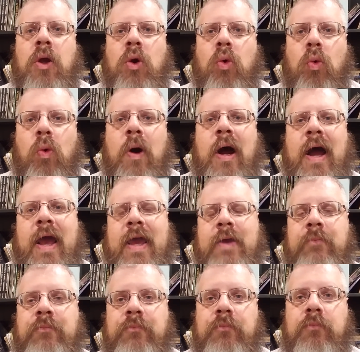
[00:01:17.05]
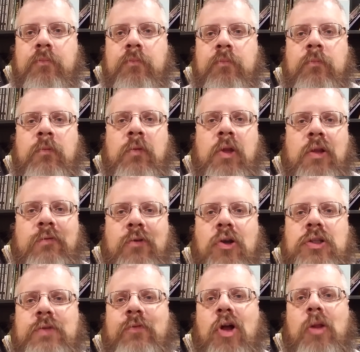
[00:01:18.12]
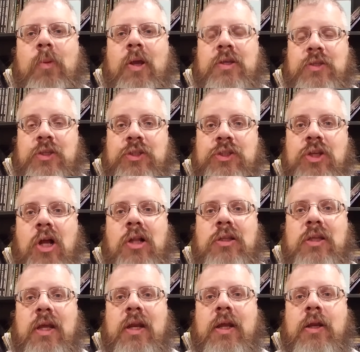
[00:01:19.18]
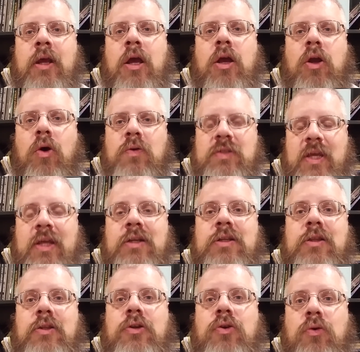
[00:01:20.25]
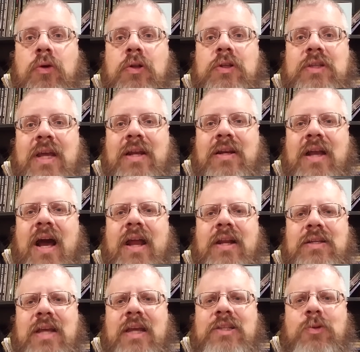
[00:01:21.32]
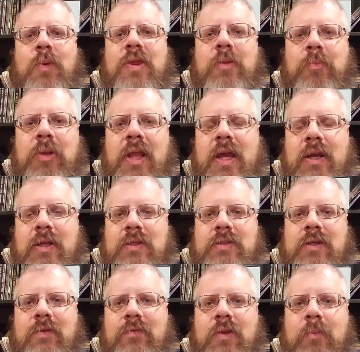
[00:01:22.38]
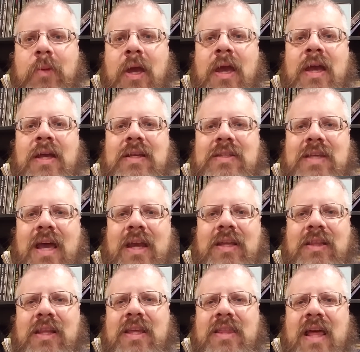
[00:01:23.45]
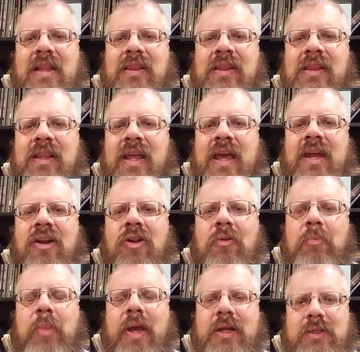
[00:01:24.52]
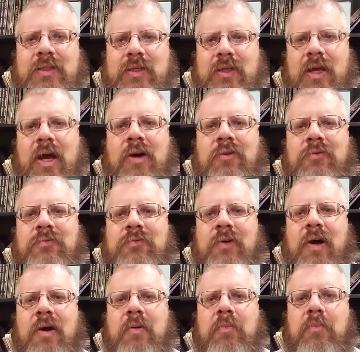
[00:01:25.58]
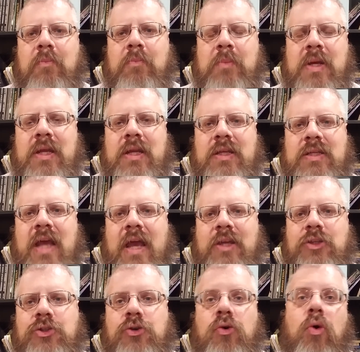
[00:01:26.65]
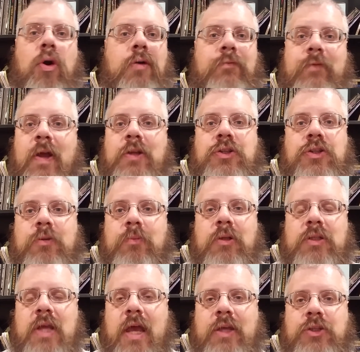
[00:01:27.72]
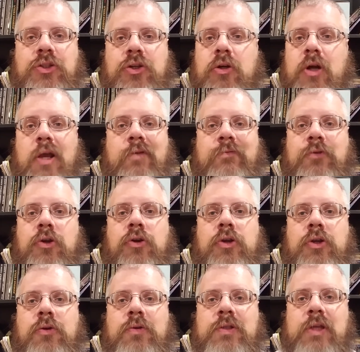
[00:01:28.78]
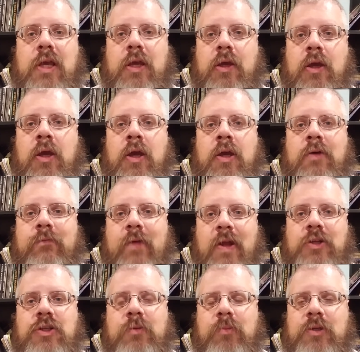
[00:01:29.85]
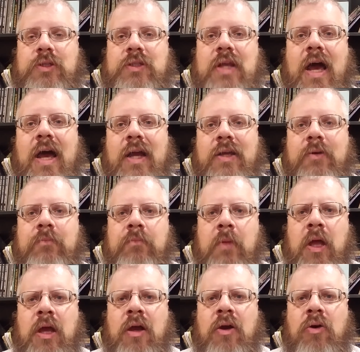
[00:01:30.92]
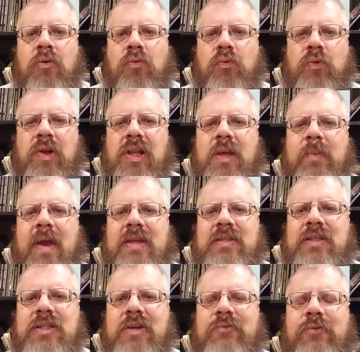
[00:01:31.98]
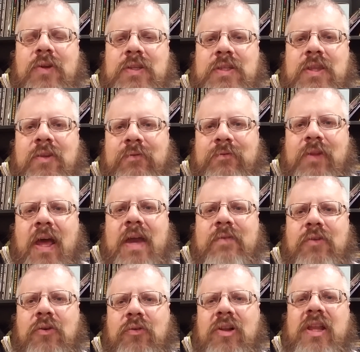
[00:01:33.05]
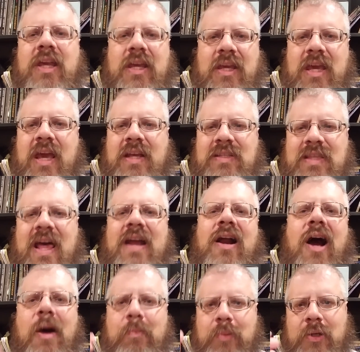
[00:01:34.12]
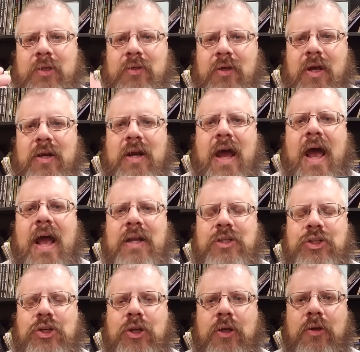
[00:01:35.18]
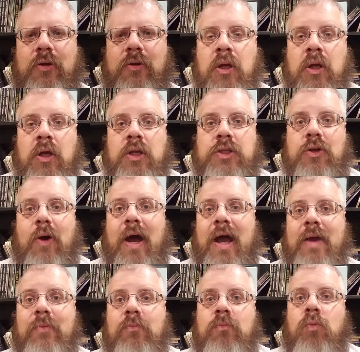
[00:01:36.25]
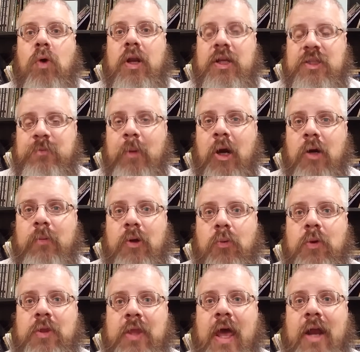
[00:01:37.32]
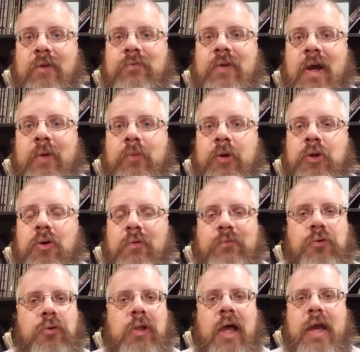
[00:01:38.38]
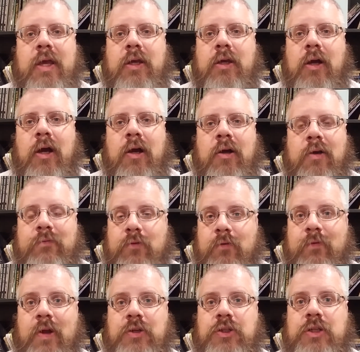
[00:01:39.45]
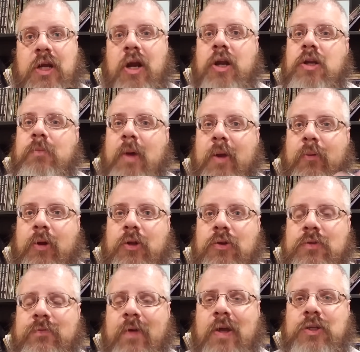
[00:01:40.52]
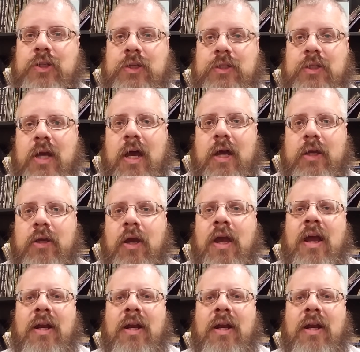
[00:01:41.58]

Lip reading: Why? First of all, because the salt in it goes into the noodles and kind of takes away the plainness of them. Secondly, that little bit of meaty texture or vegetable texture, if you're using vegetable stock, really makes a difference in the flavor, really kicks that up a notch. So I would experiment with that if I were you. If you're a vegetarian, you might want to use veggie stock.